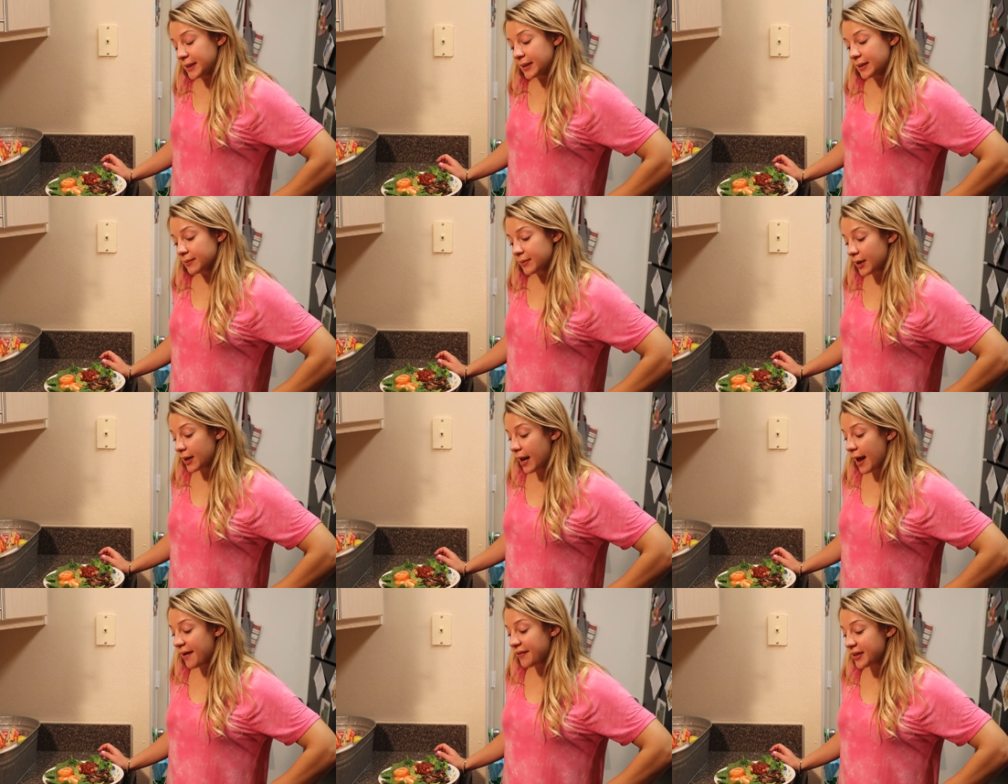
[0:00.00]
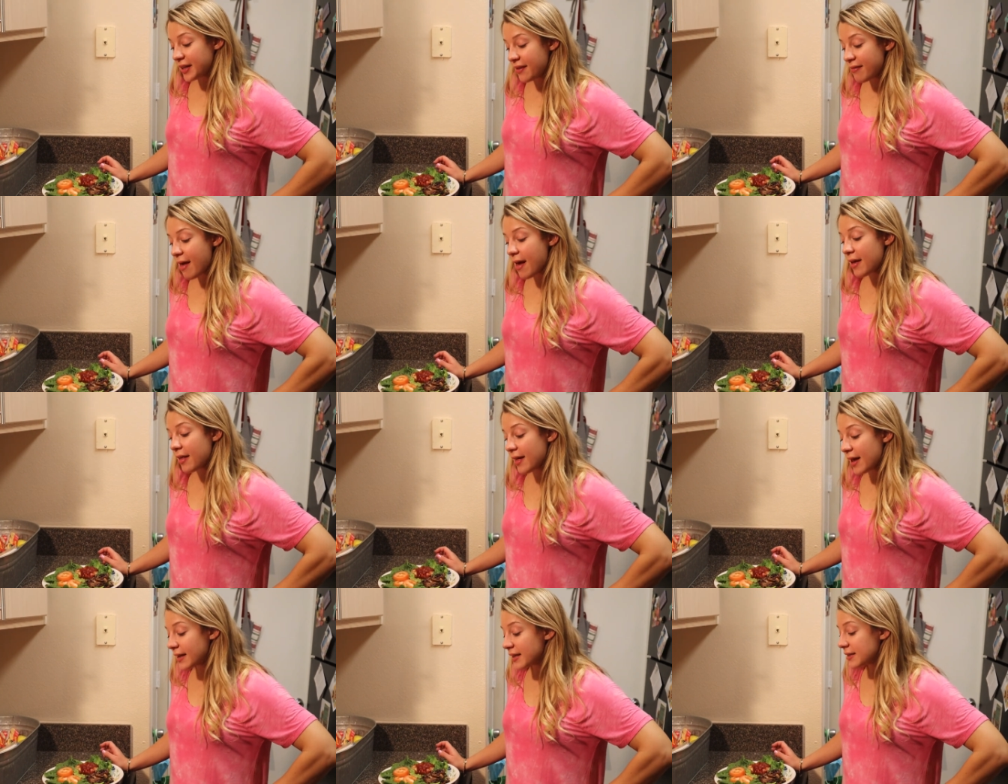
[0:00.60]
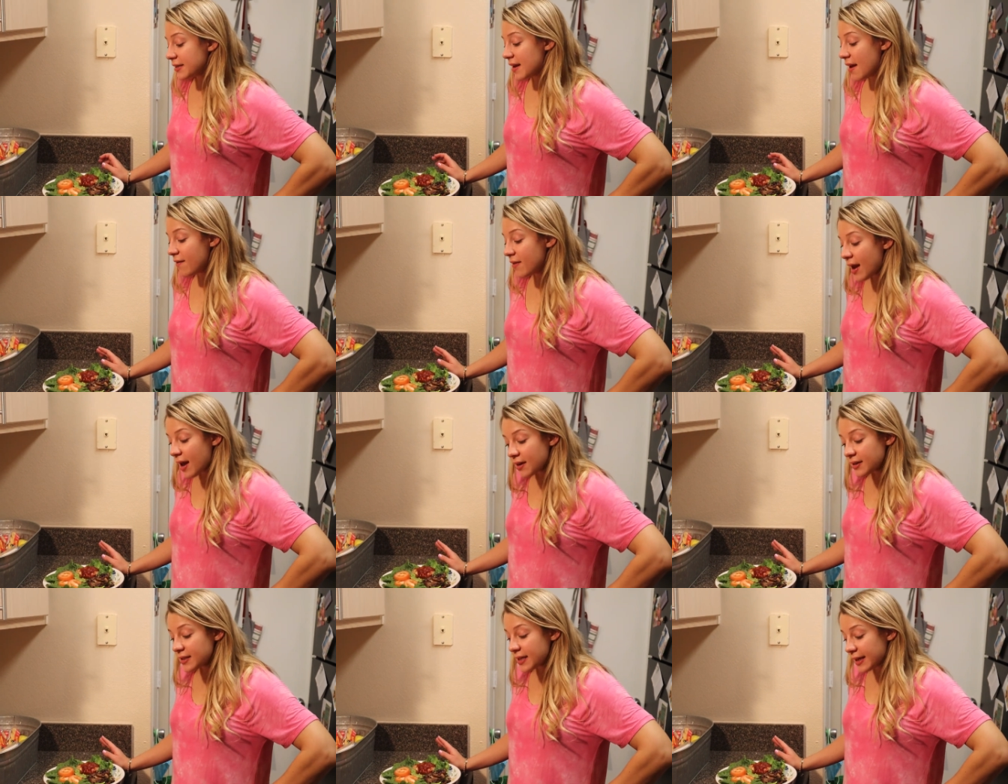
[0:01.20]
I'm gonna have to give that like a 7
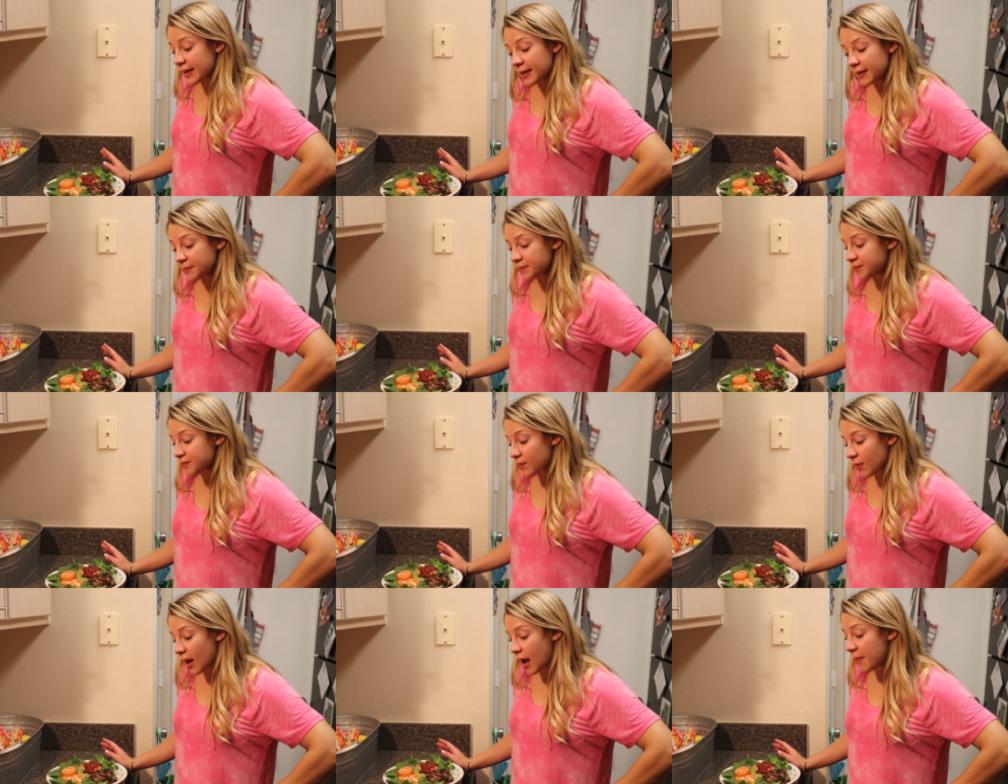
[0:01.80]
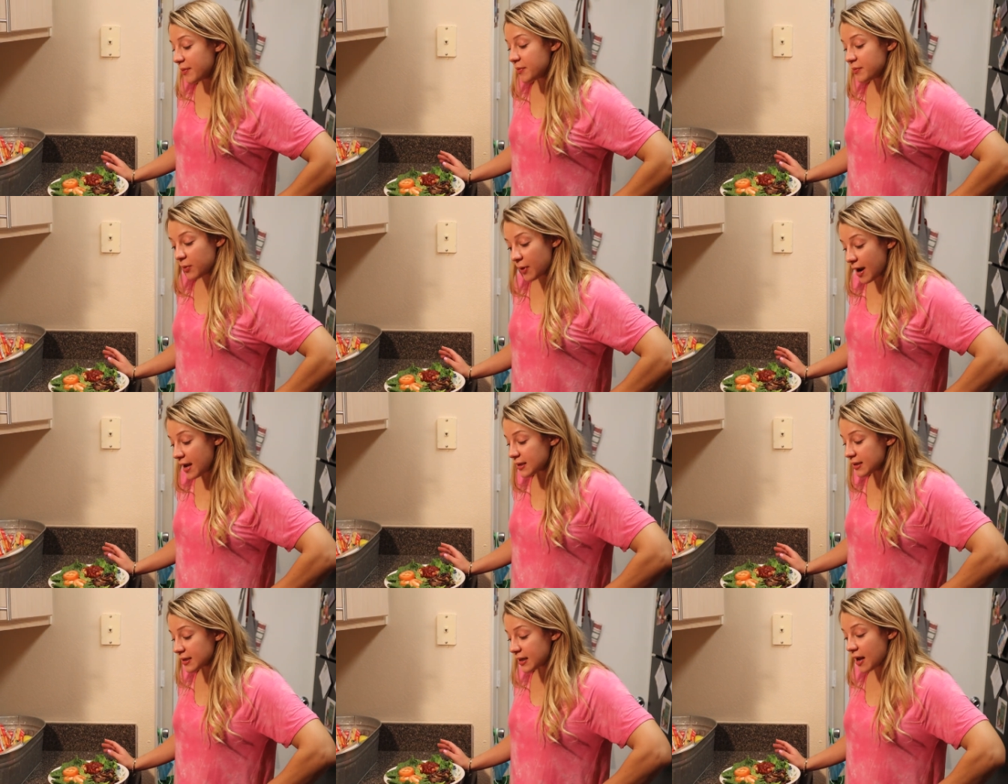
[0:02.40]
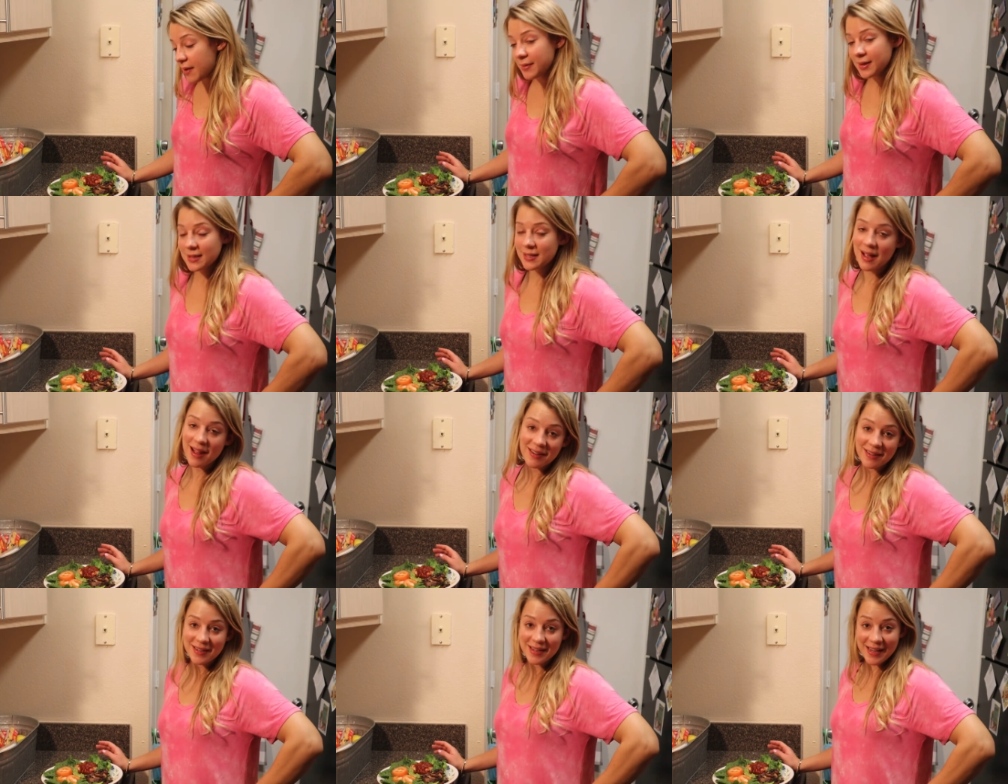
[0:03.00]
out of 10. I'm impressed and I'm
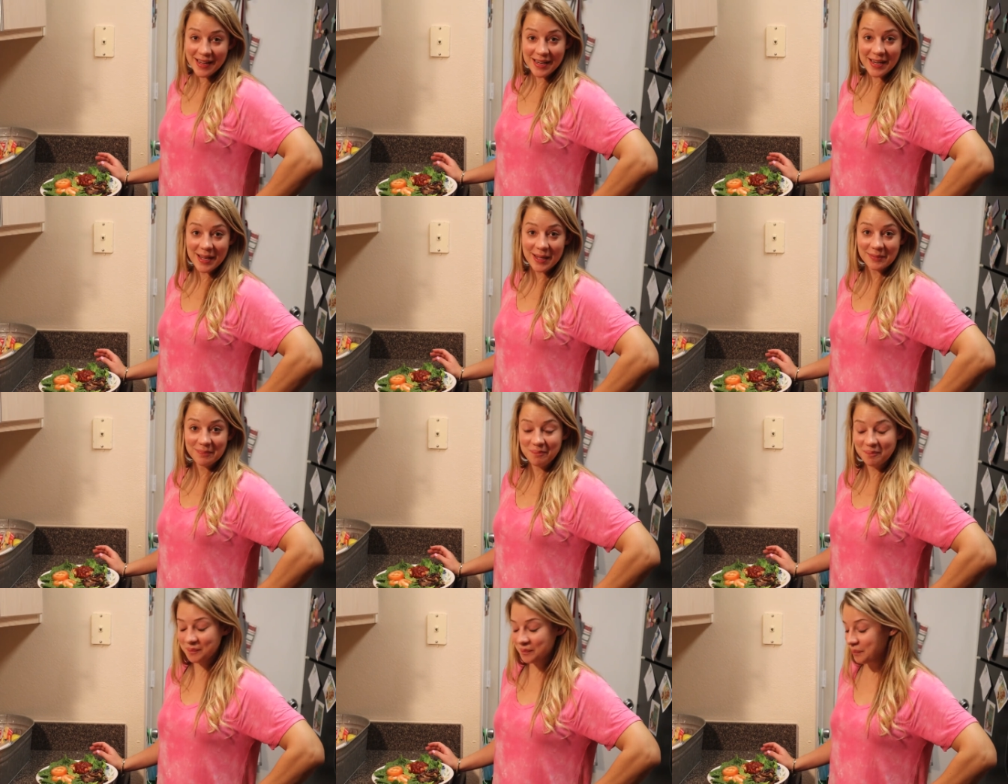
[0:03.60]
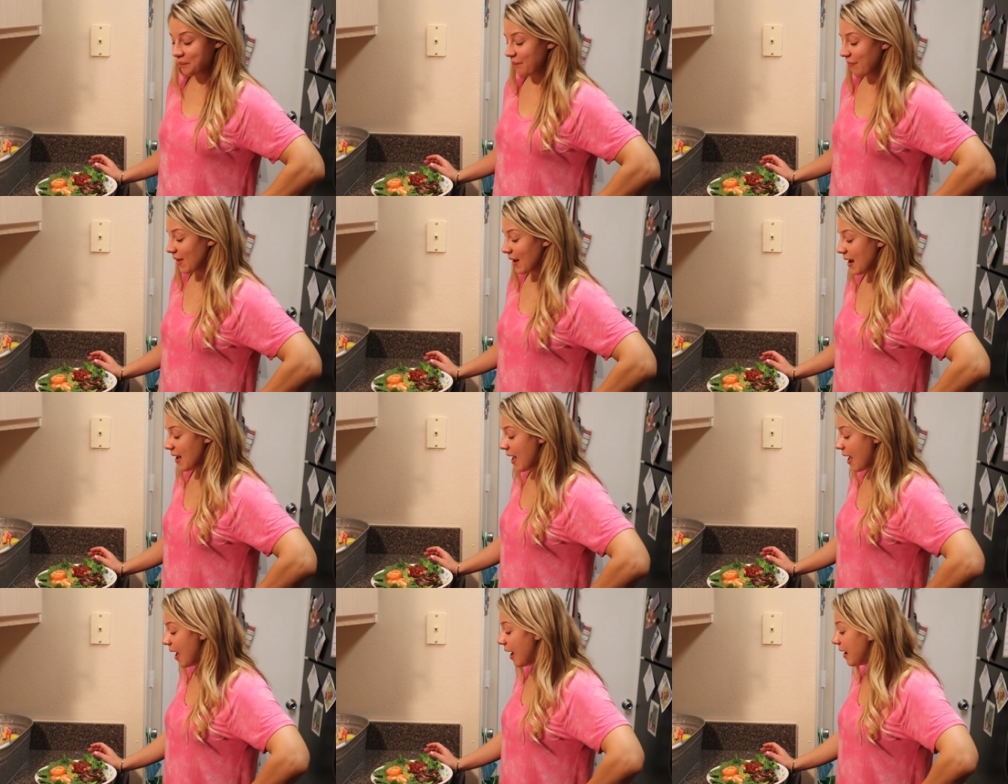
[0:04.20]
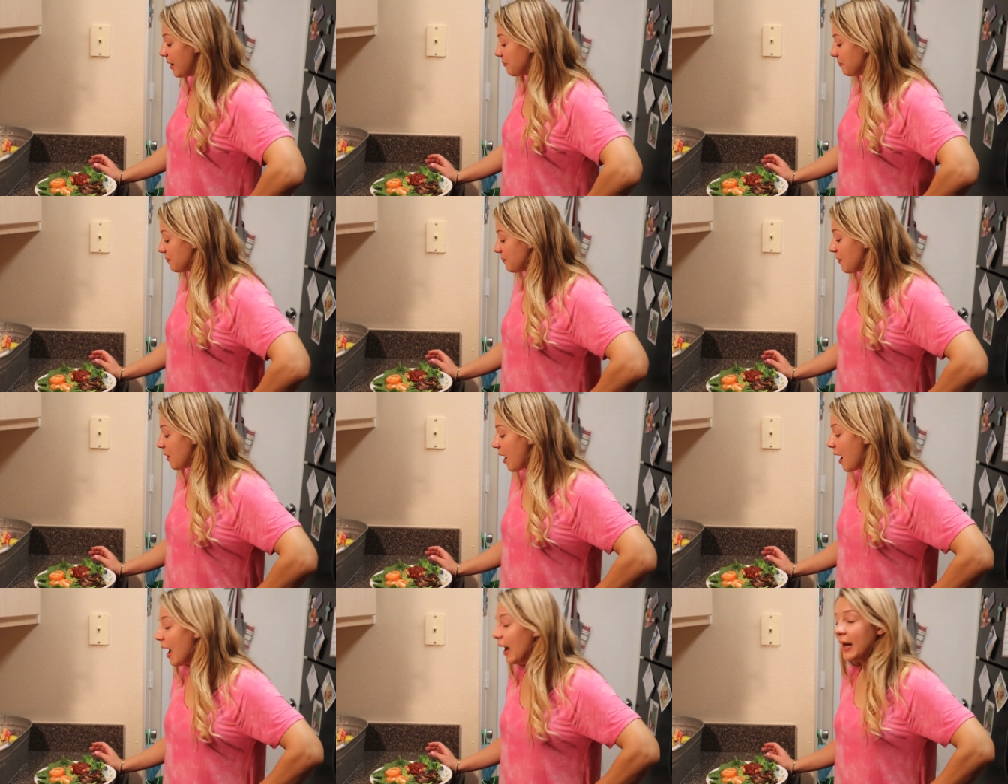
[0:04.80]
excited to eat it.
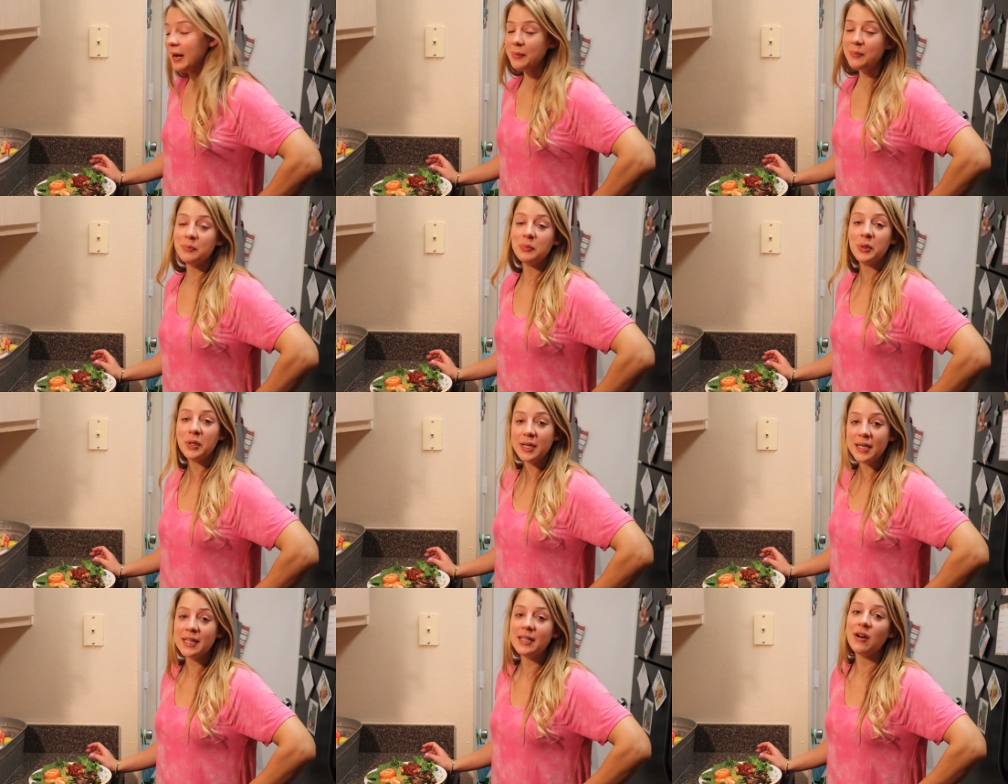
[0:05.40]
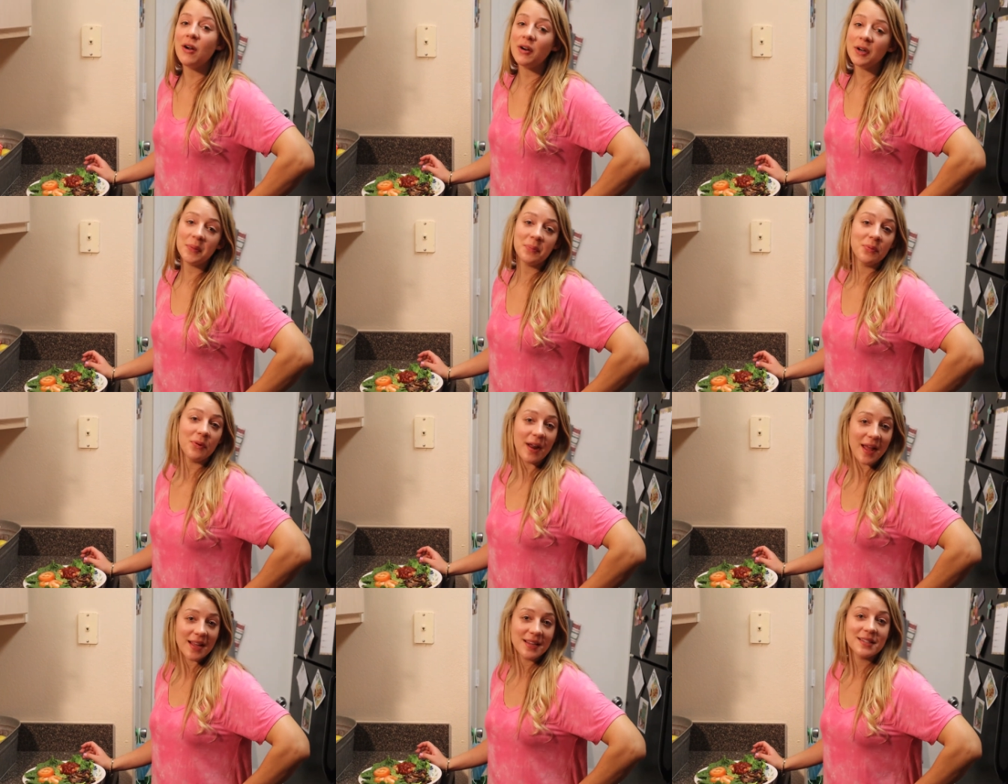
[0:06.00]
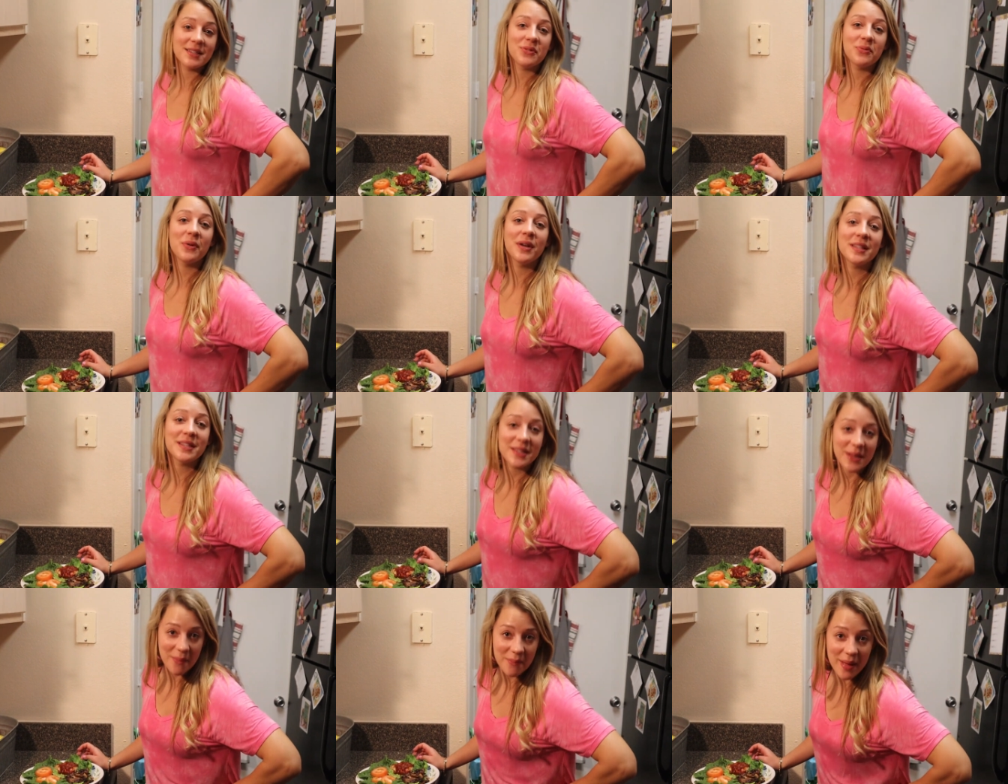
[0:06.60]
I'm pretty darn impressed
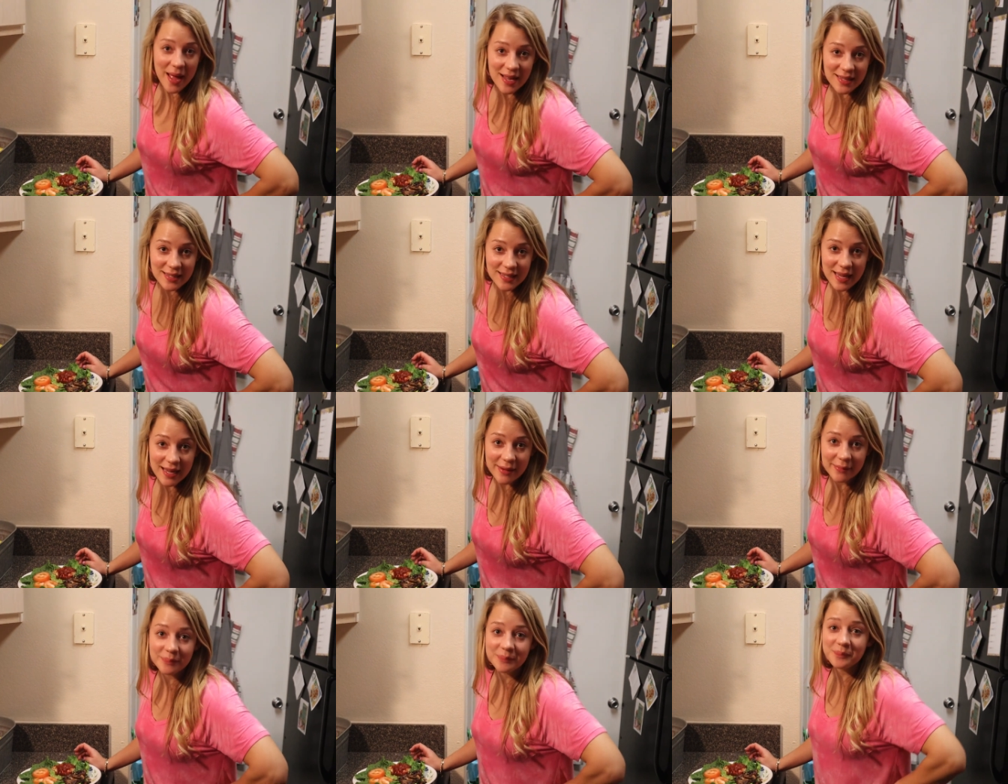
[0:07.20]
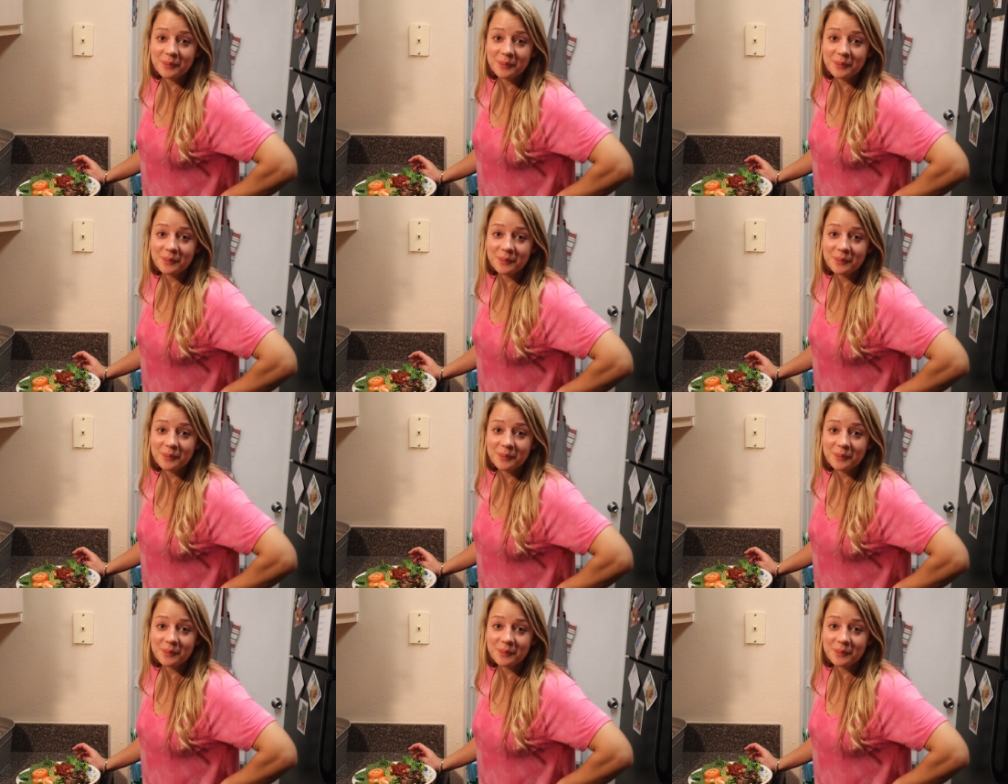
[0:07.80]
with Sunbasket.